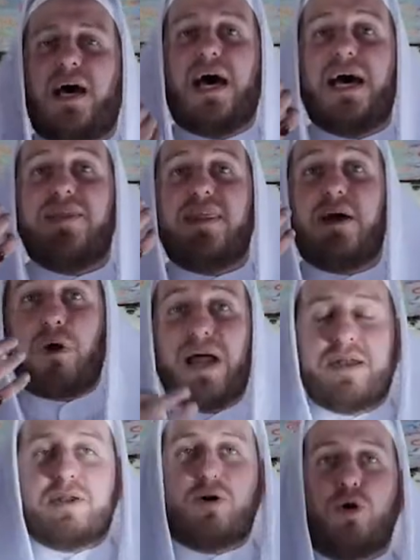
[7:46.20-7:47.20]
and the
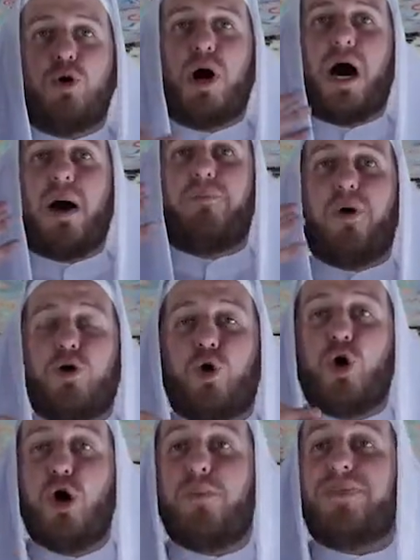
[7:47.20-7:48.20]
one upon
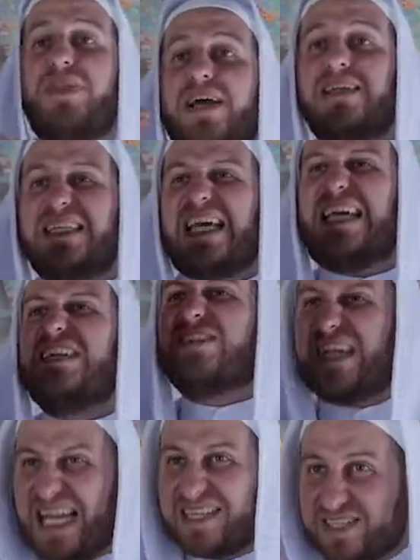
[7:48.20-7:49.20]
whom there is a
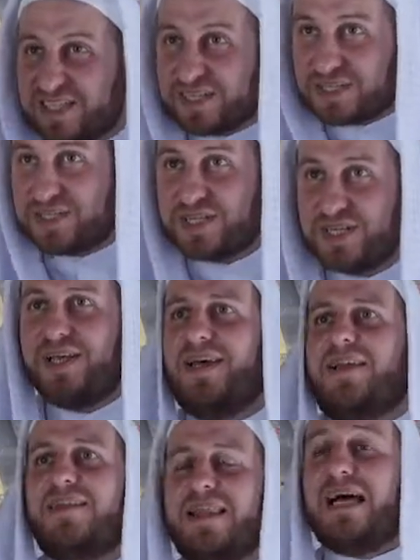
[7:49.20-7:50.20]
consensus
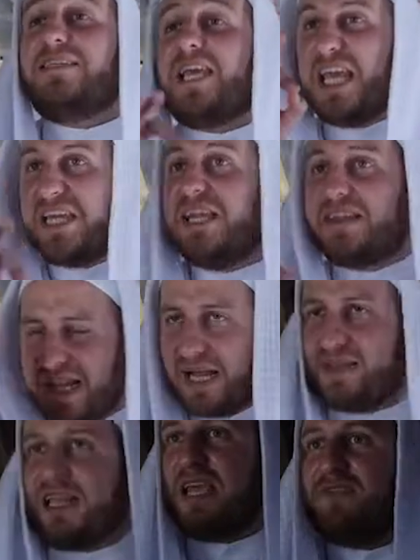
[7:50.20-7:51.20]
that he did
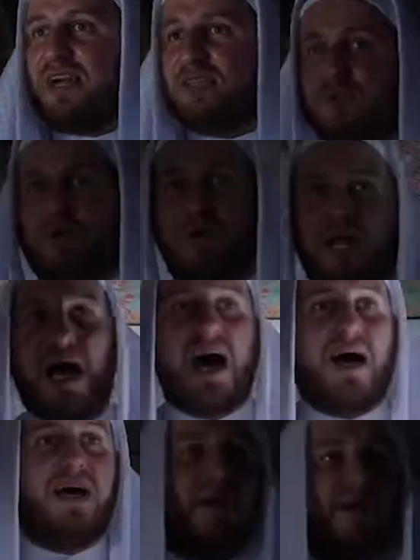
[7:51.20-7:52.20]
not leave Rasulullah